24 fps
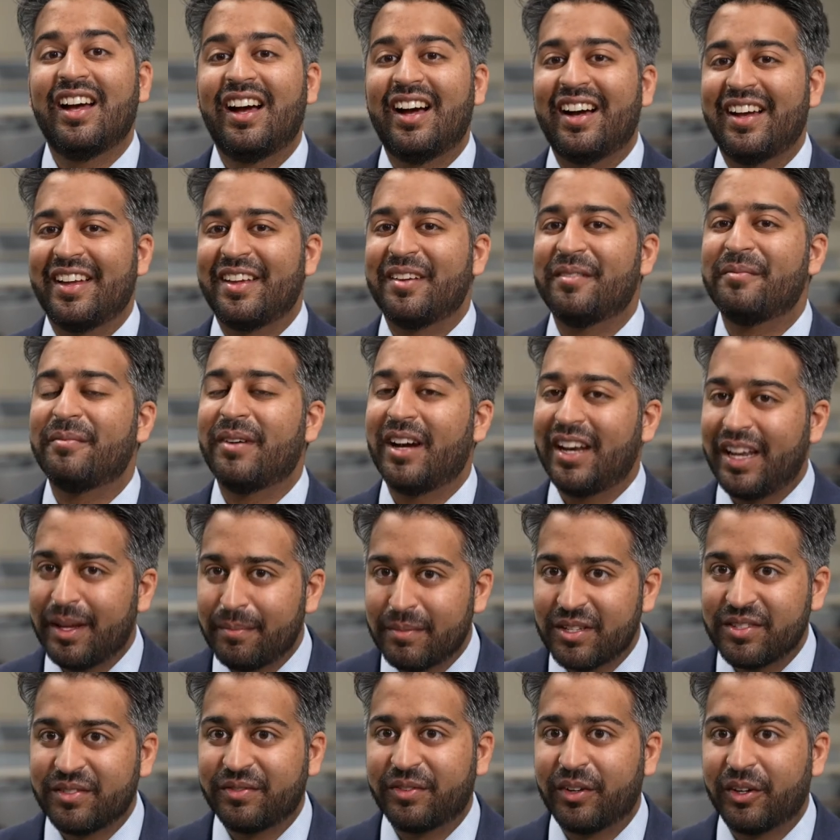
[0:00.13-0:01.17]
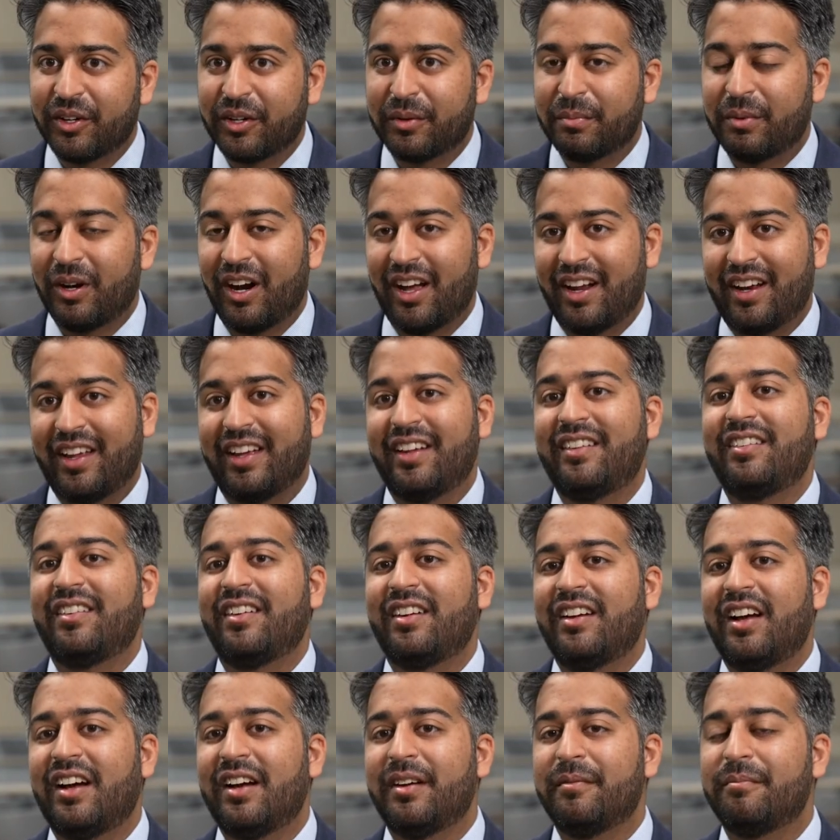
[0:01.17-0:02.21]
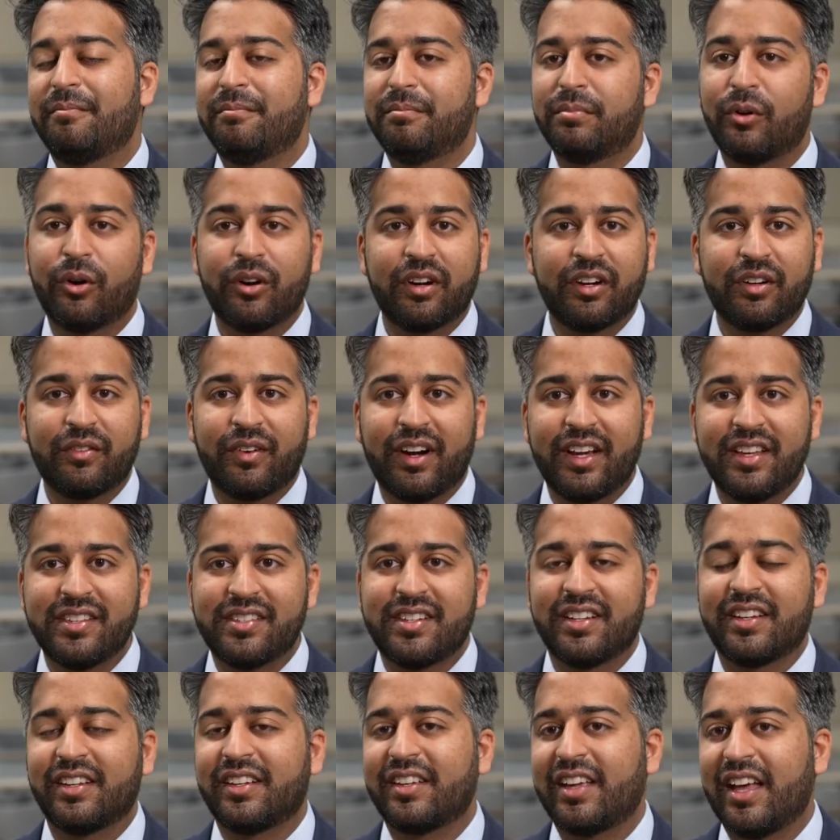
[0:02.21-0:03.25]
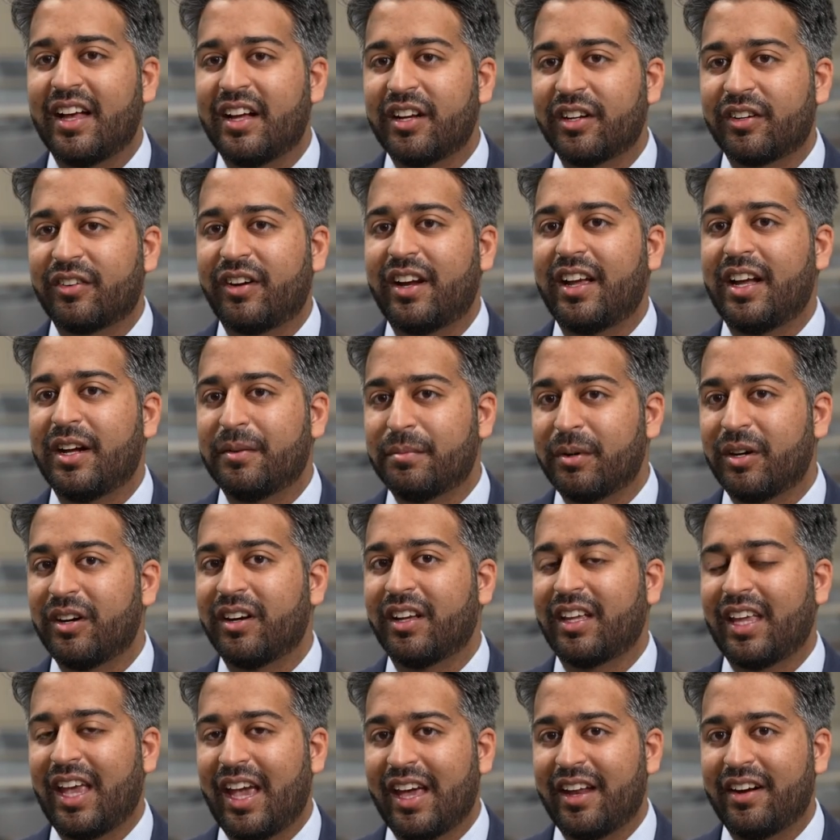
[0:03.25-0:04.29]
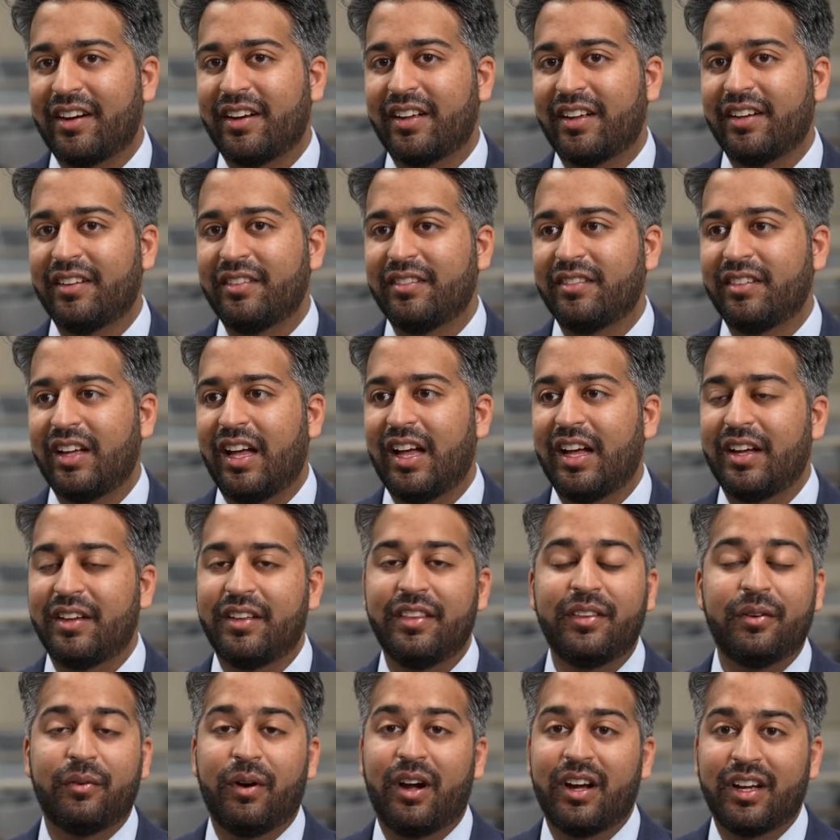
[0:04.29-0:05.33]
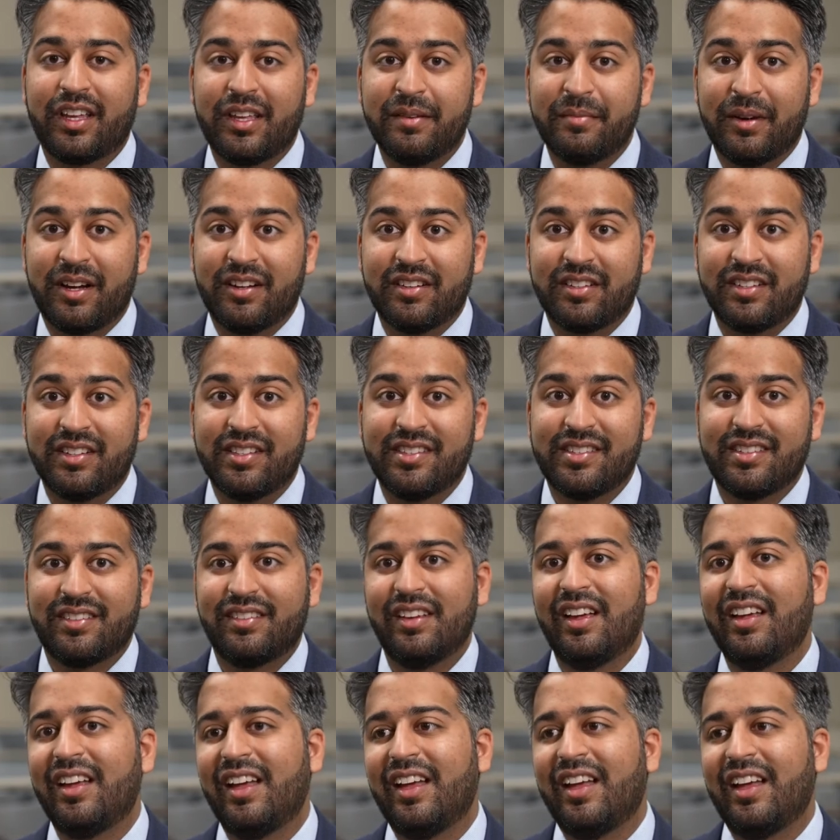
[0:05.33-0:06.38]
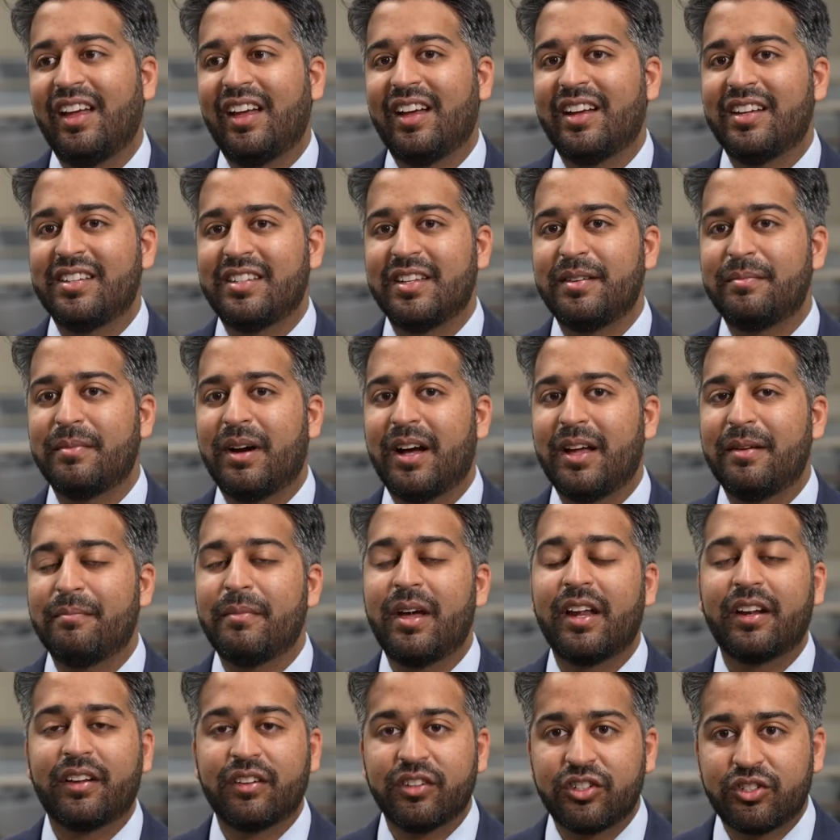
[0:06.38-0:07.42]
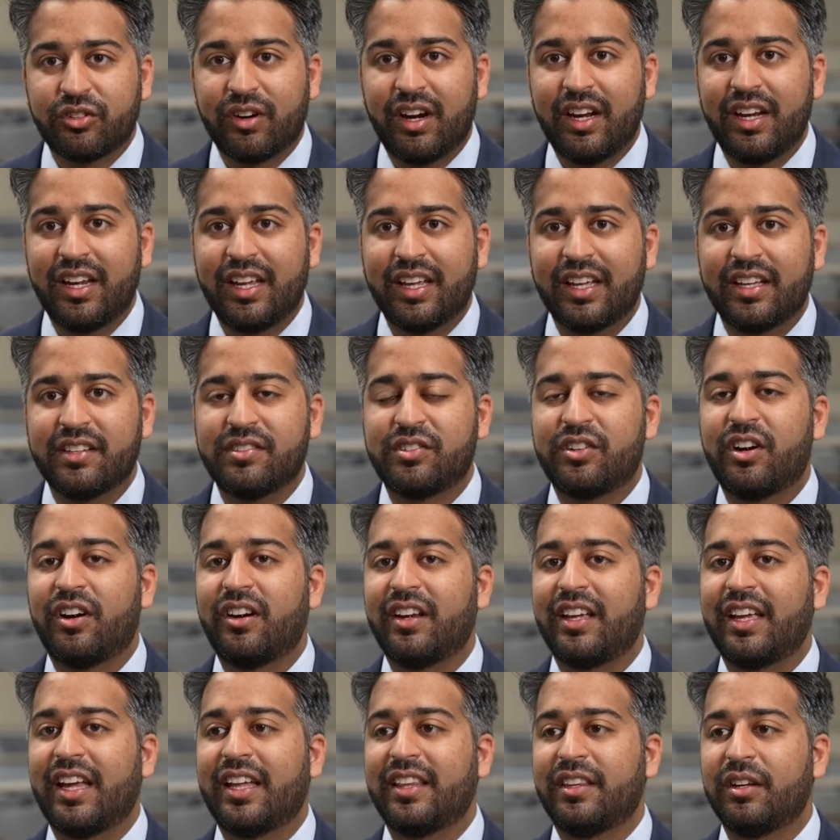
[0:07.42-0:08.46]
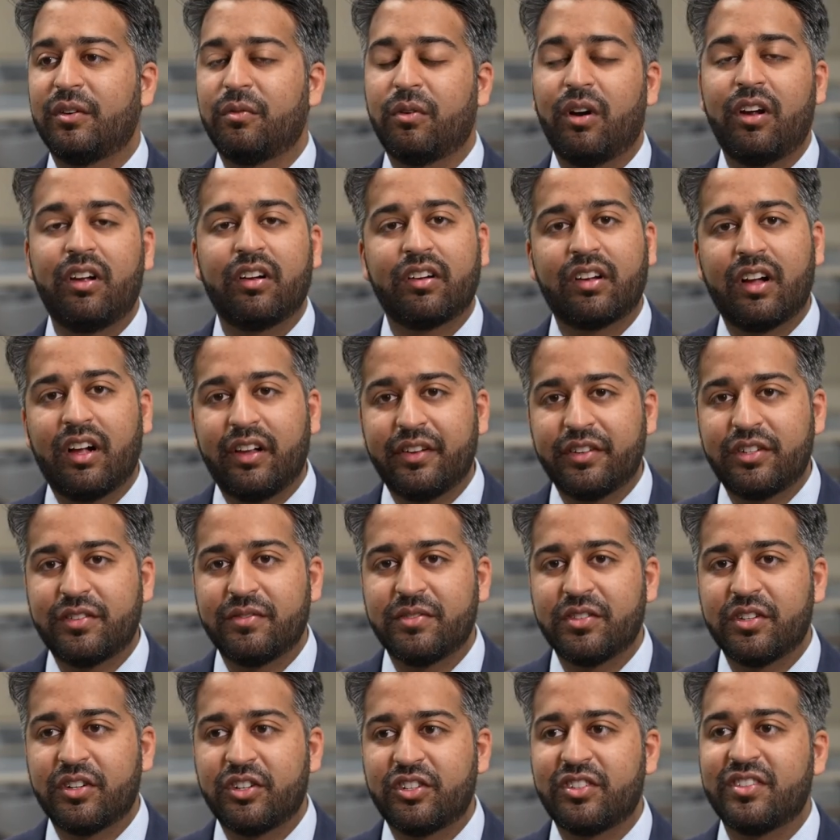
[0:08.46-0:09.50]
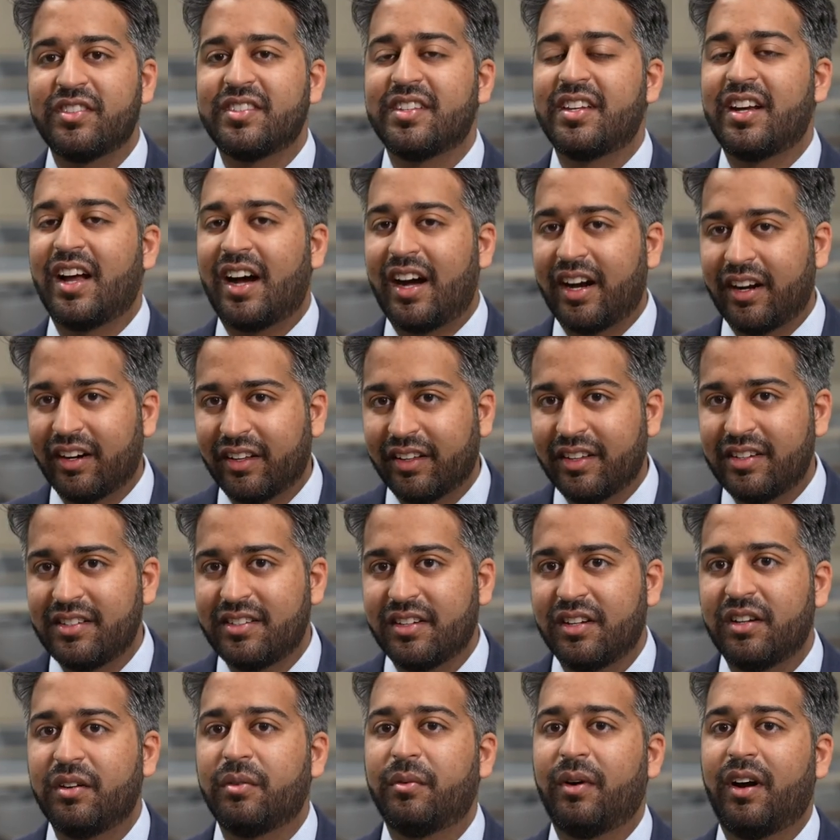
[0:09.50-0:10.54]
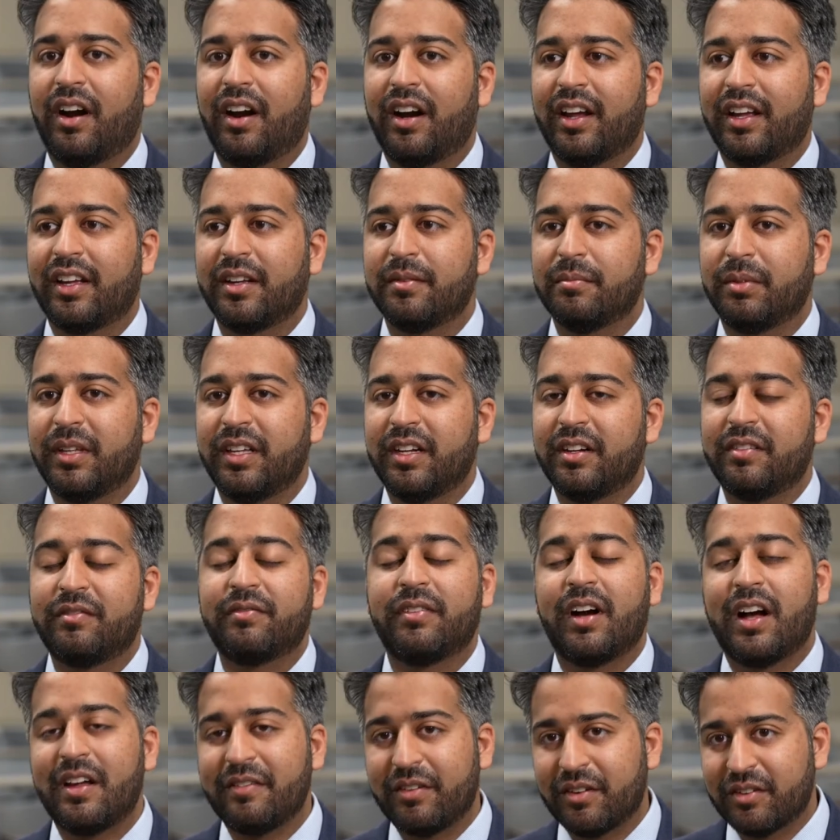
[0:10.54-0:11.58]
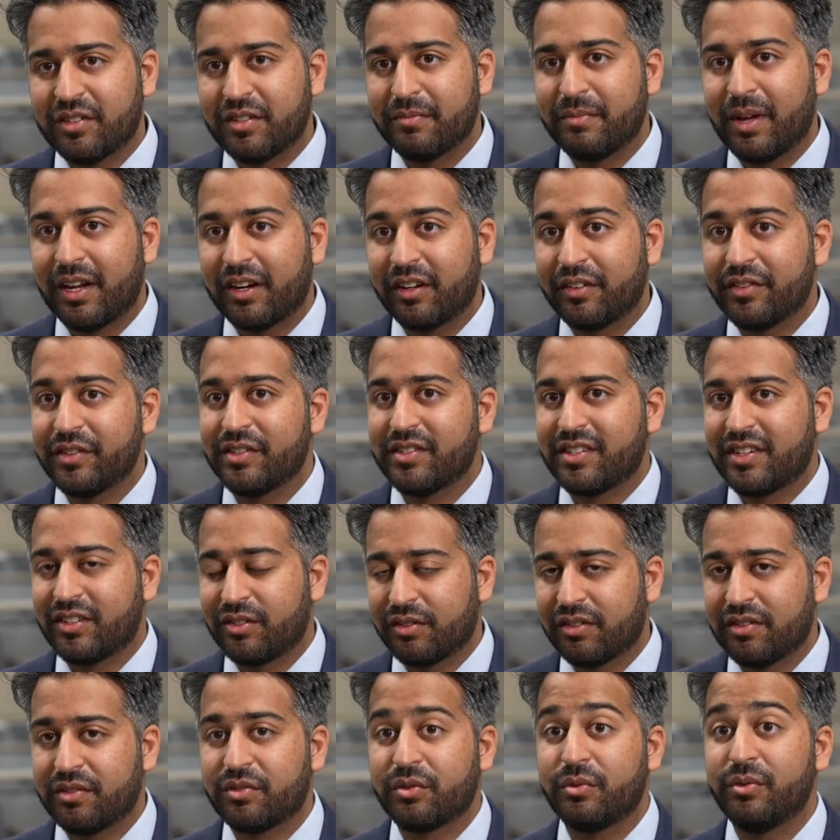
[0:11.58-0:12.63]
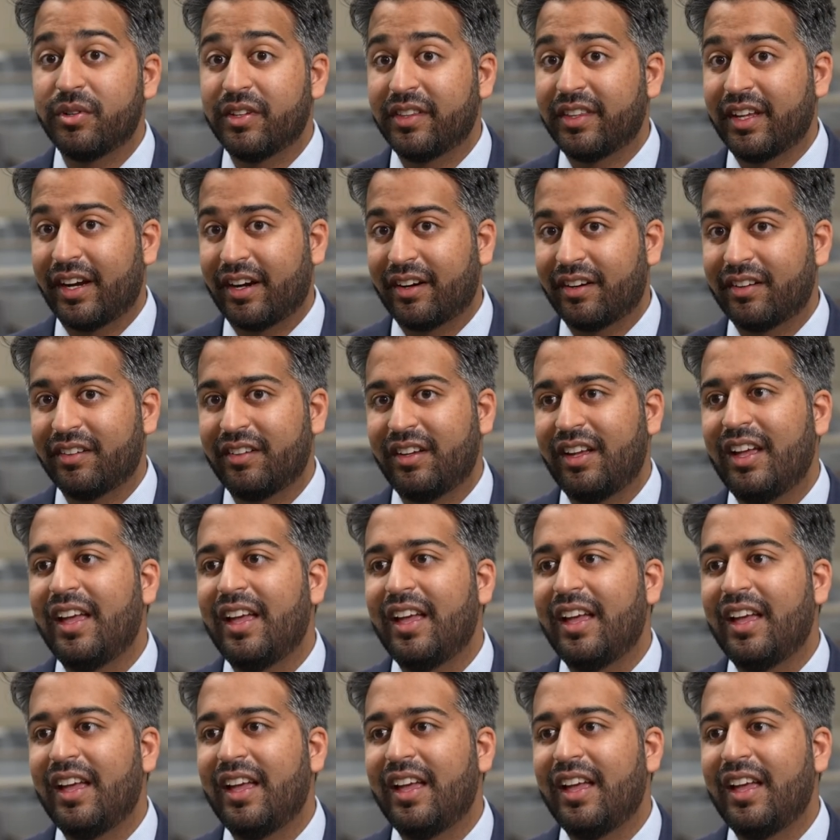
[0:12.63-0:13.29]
Hi, my name is Faruq Pradhan. I'm born and raised in Calgary, Alberta, Canada, uh, in the Rocky Mountains. I did my medical training starting at the Royal College of Surgeons in Ireland, where I completed five years of medical school there,